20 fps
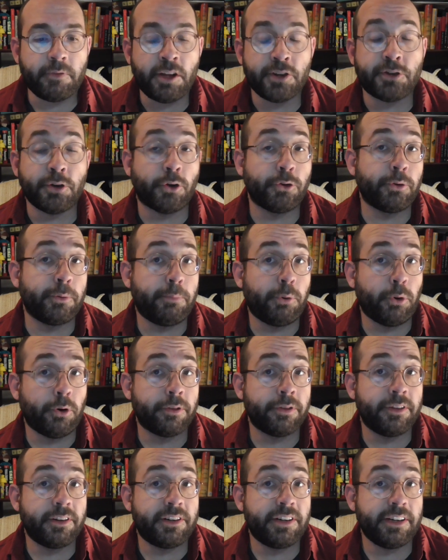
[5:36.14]
It's also
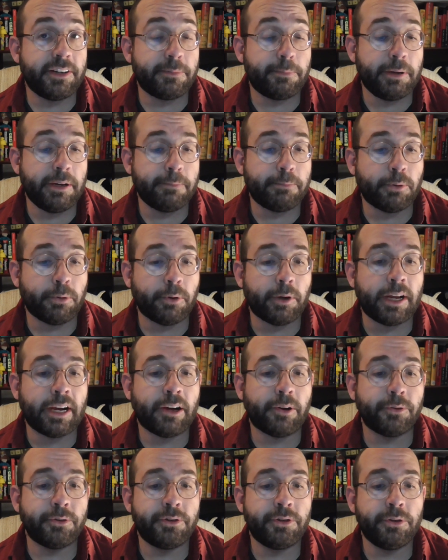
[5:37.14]
important to teach people
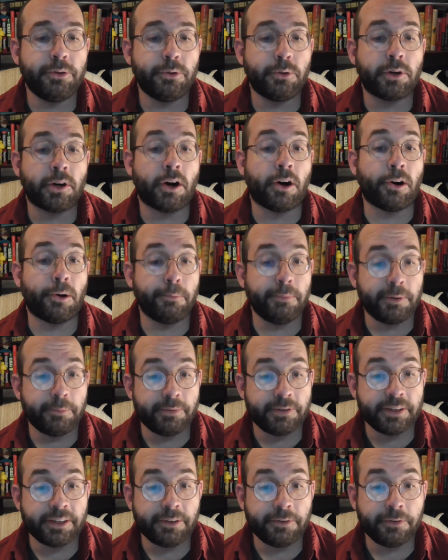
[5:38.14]
how to calm
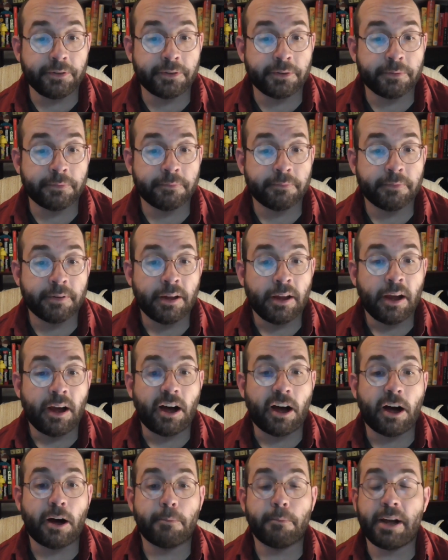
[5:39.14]
themselves
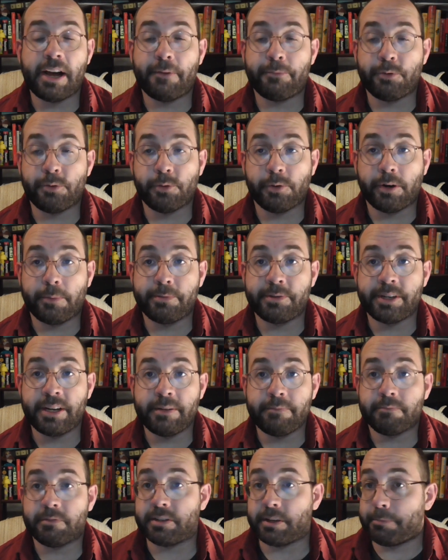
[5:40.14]
after they're
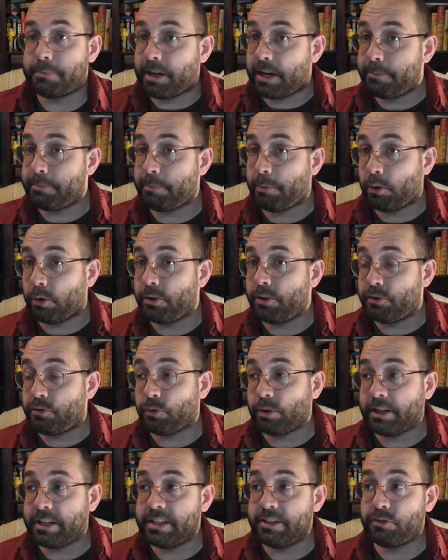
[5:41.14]
upset. Sometimes part of the
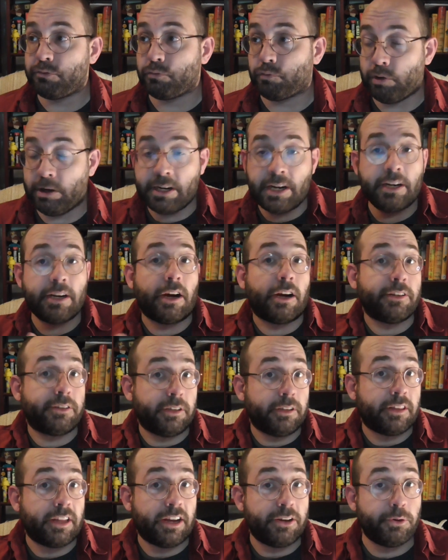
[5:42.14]
trick is
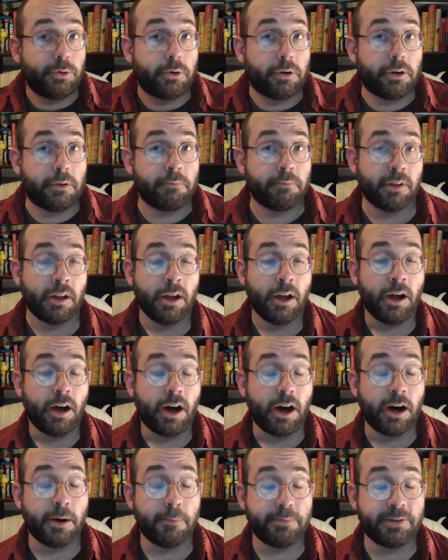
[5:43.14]
recognizing that you're
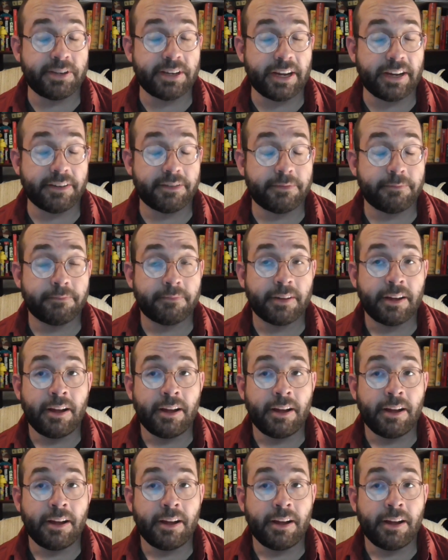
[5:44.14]
upset.